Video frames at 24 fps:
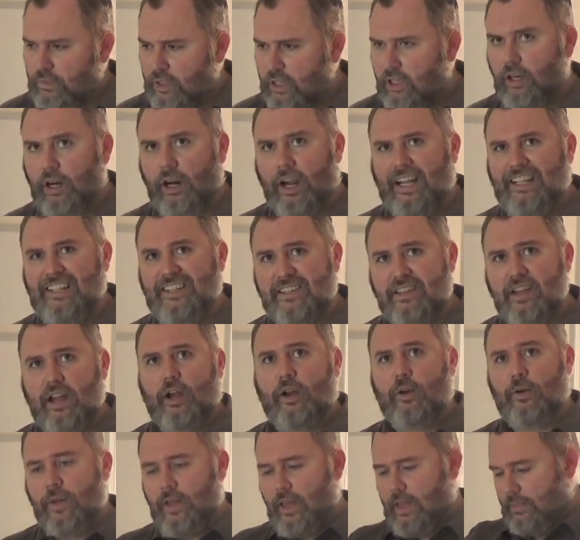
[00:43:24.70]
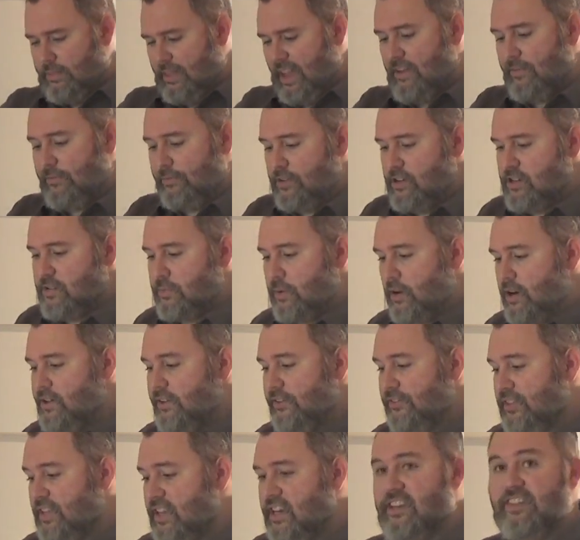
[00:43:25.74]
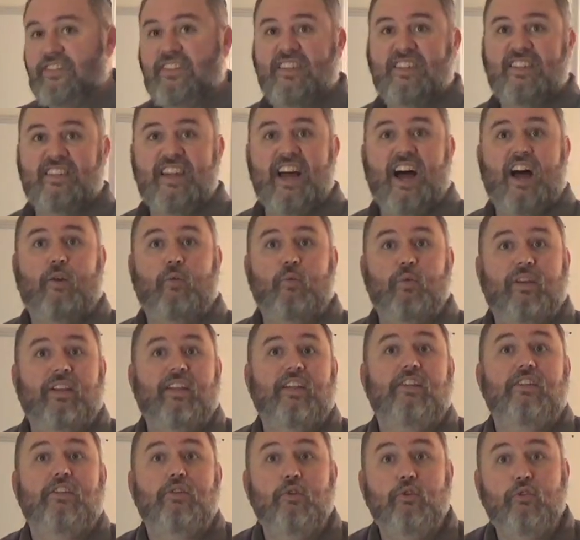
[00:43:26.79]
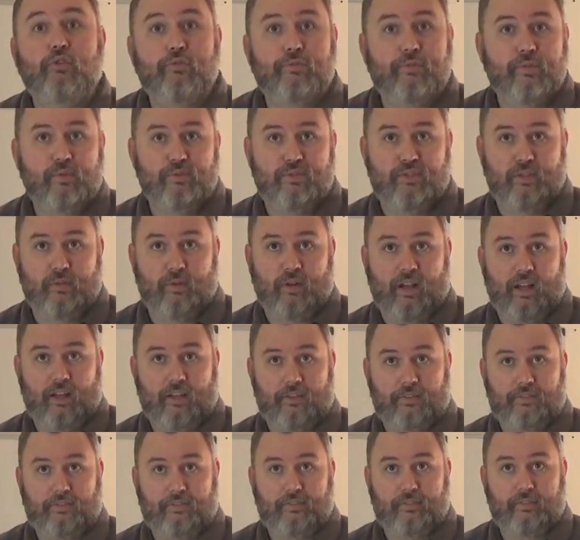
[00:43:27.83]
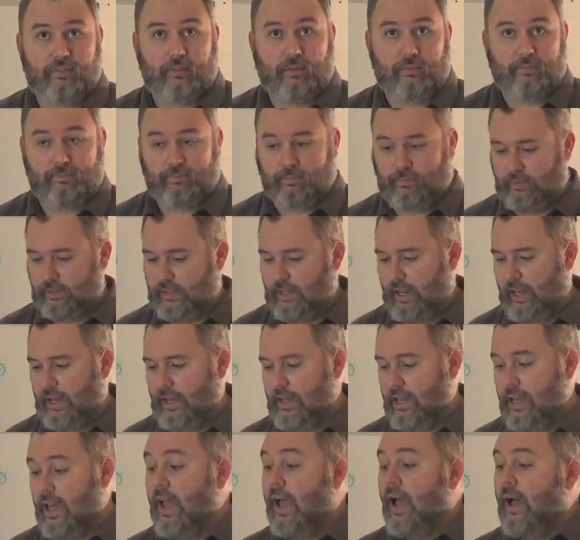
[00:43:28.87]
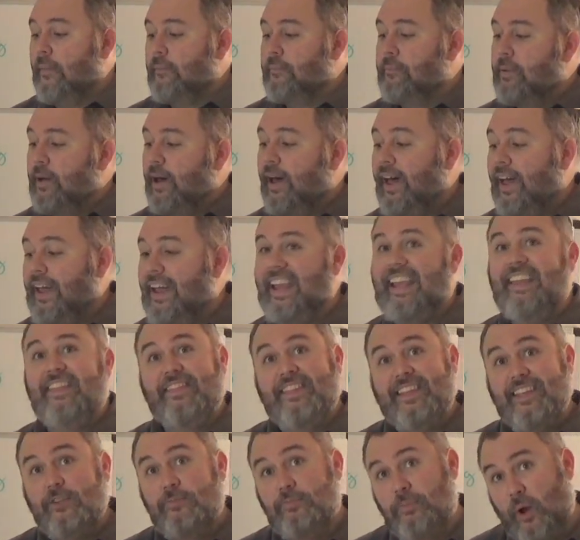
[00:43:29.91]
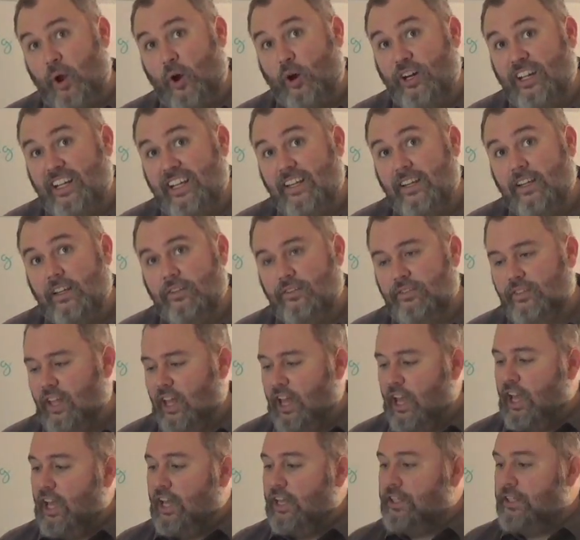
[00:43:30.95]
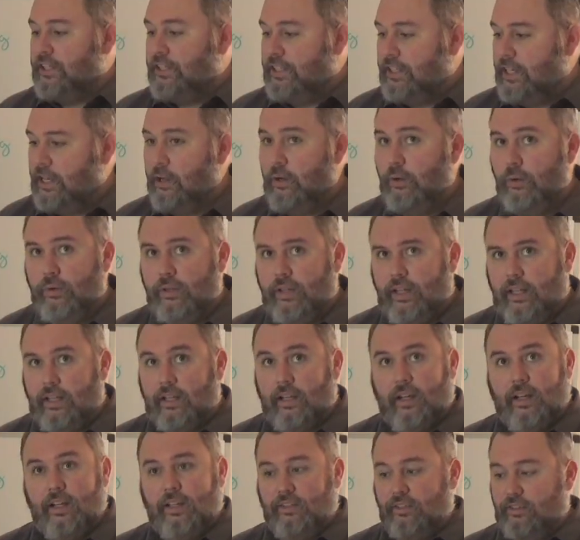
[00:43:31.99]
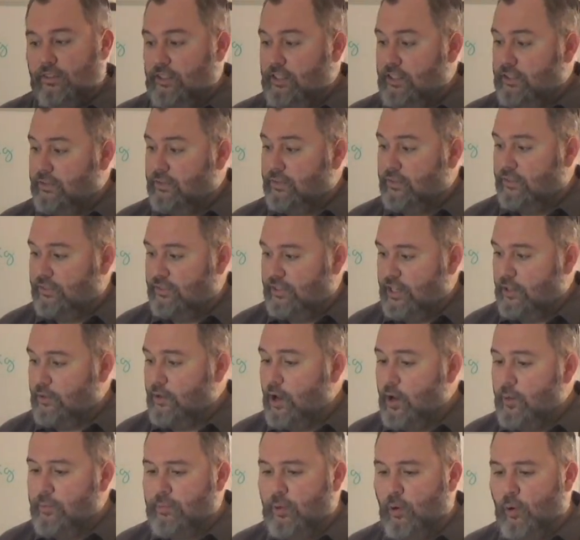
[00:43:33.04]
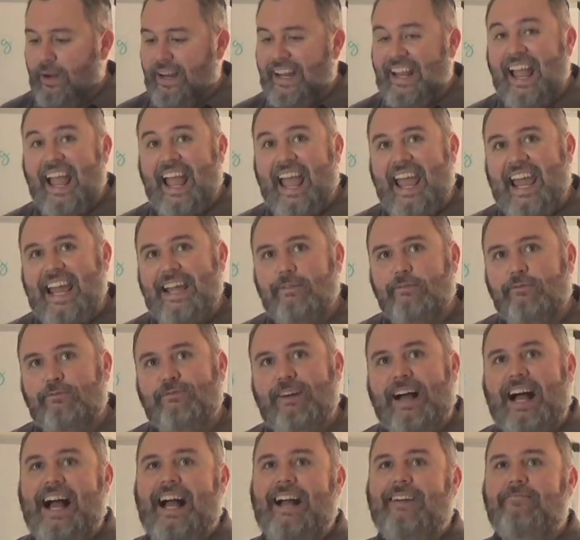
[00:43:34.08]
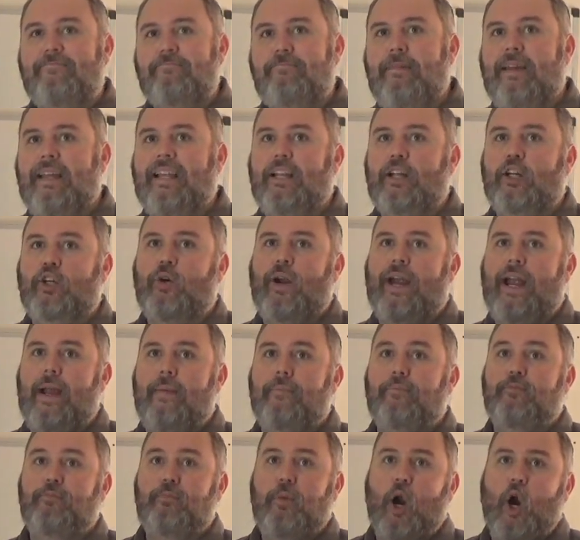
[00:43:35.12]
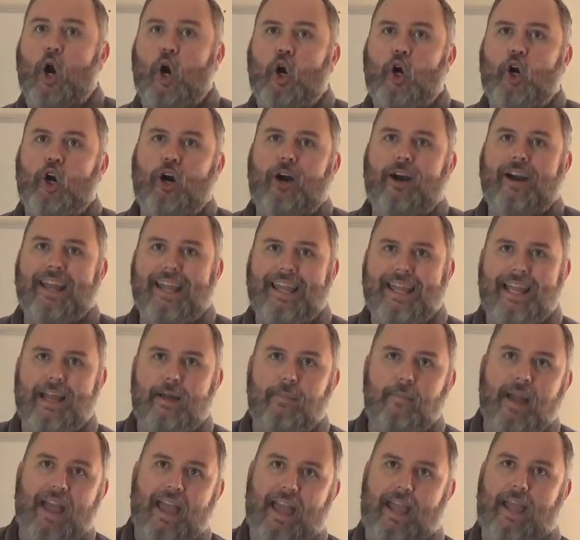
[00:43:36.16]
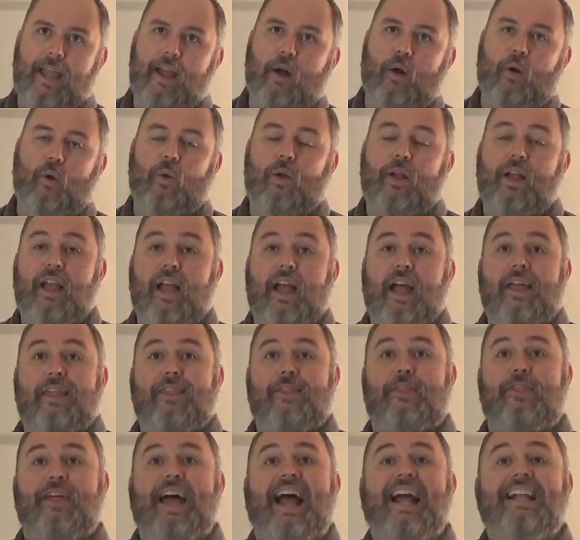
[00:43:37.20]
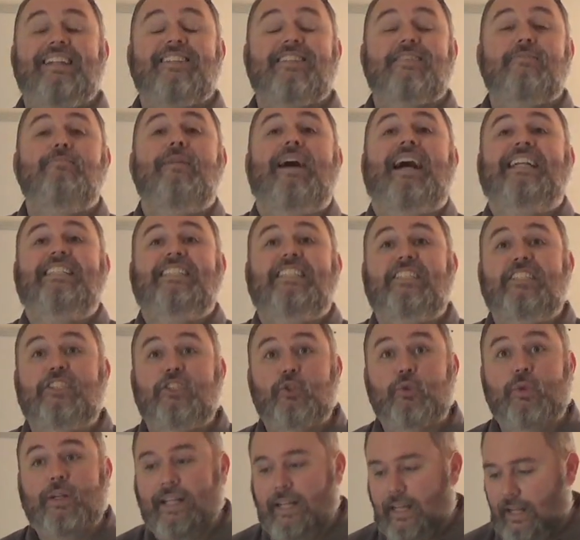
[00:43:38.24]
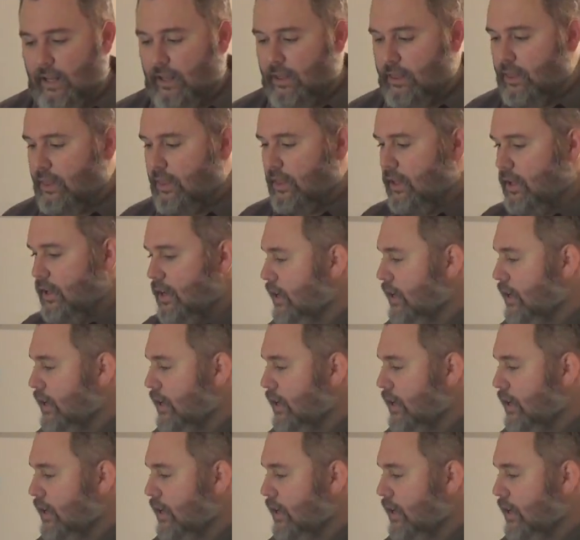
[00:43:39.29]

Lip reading: All right, so that first part of the sentence is not really useful to us, okay? But this part is. Yielding 0.85 milligrams per ml. That's my strength.